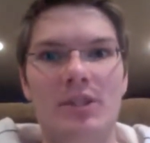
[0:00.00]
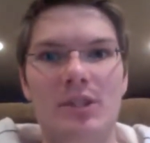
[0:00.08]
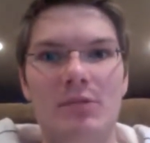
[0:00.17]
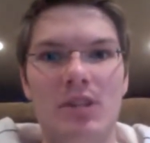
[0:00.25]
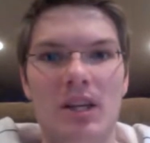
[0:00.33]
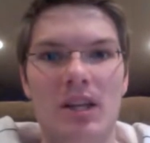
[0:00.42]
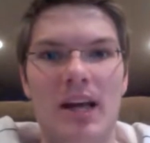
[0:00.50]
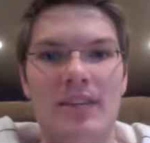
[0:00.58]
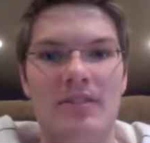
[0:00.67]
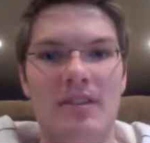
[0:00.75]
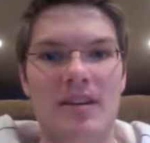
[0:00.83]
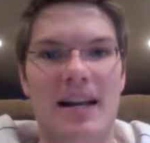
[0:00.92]
which he really
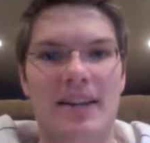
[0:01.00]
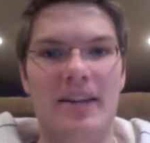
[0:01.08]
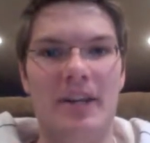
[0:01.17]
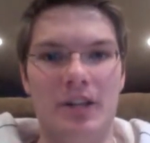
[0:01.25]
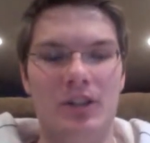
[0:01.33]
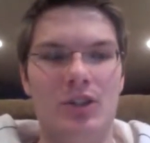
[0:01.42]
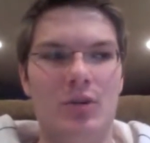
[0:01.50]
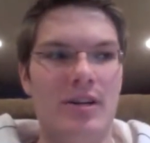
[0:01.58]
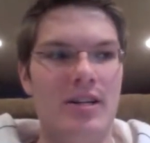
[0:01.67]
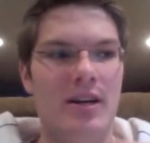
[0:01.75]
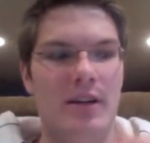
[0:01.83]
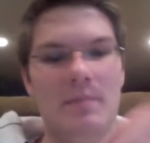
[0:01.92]
likes, the non-linear
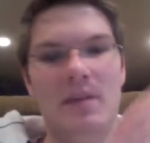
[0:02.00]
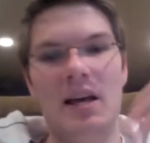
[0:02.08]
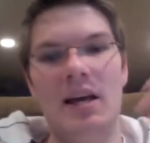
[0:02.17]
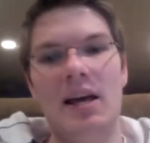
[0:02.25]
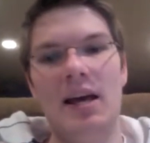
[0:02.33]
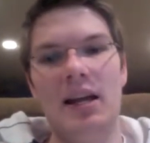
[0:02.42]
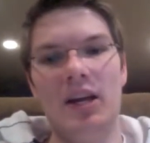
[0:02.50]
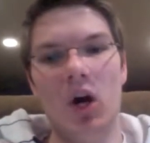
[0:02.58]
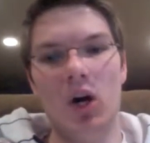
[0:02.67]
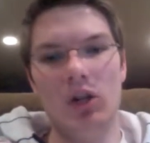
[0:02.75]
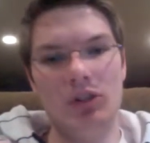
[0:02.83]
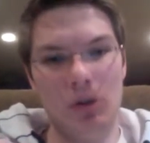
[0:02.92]
storytelling, and he
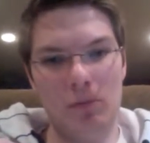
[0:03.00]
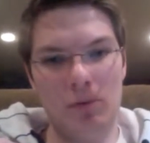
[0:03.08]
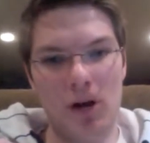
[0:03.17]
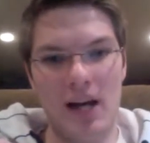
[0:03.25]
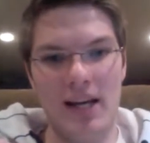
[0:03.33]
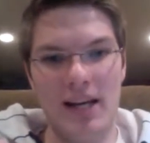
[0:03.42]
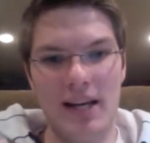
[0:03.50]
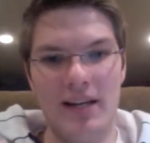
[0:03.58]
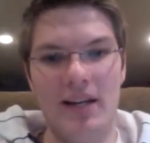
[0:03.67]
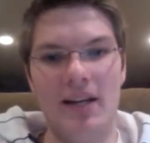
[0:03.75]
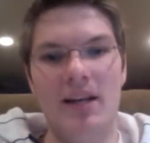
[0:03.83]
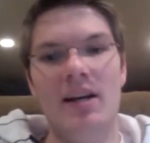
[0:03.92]
also brought
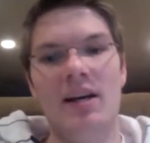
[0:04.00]
in,